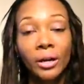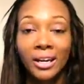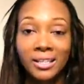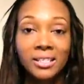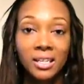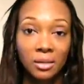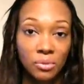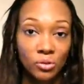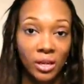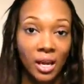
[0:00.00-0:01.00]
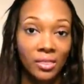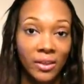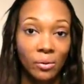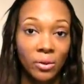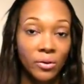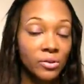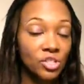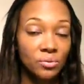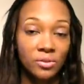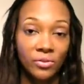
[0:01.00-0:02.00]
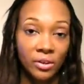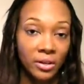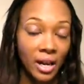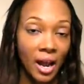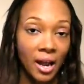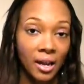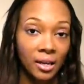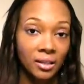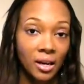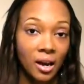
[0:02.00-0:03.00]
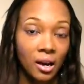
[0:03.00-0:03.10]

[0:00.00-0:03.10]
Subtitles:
And I did communicate that with her, and she was very kind.